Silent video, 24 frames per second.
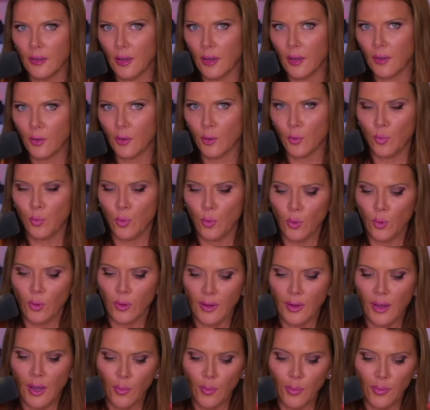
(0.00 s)
on their
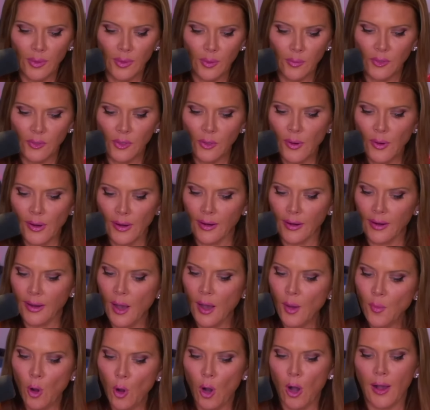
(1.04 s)
board helping them do it.
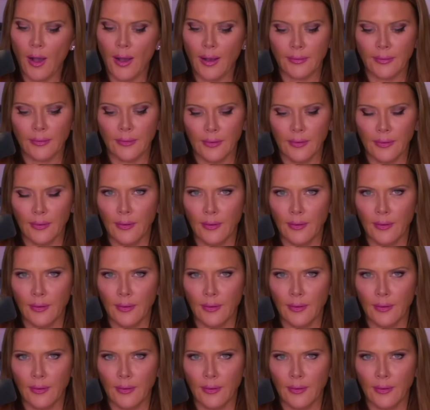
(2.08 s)
Come on.